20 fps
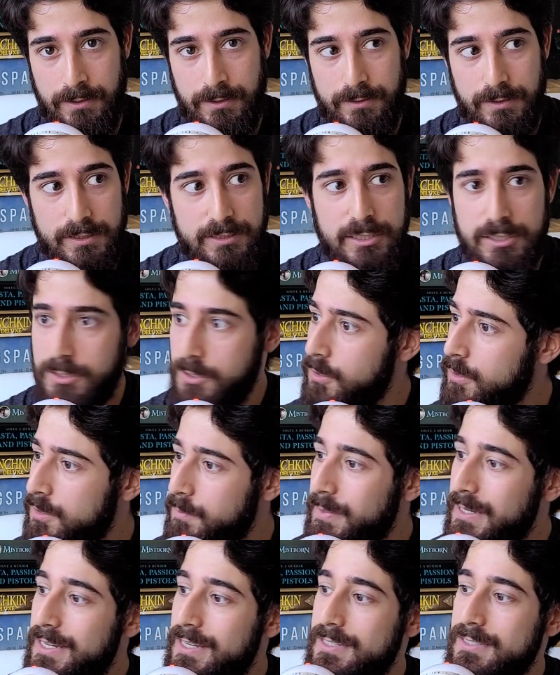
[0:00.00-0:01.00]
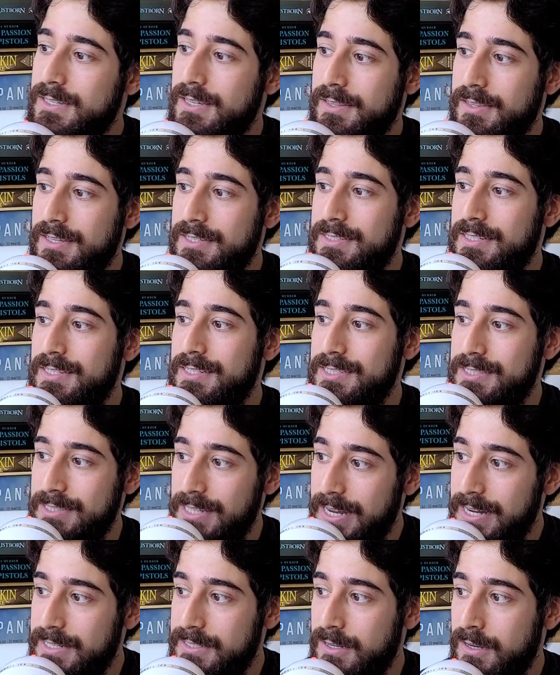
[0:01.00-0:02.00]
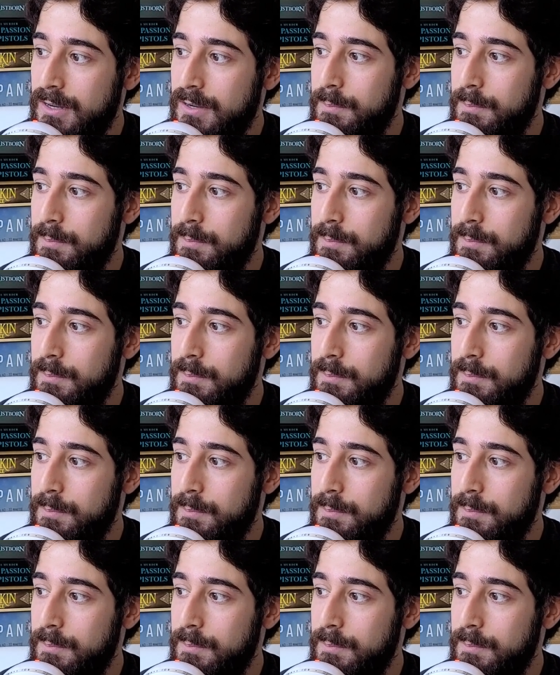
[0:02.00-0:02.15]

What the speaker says: This is good because this state